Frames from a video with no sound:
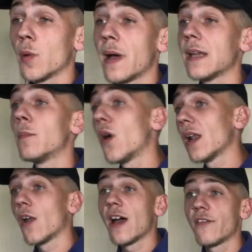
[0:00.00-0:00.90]
Would have made my
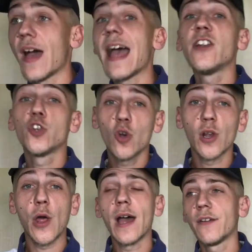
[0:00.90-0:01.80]
life and your
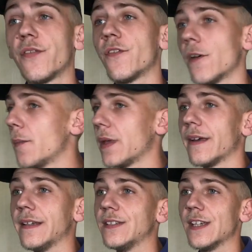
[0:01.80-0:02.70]
life a
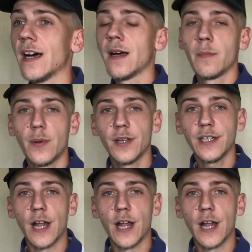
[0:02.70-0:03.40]
bit easier, but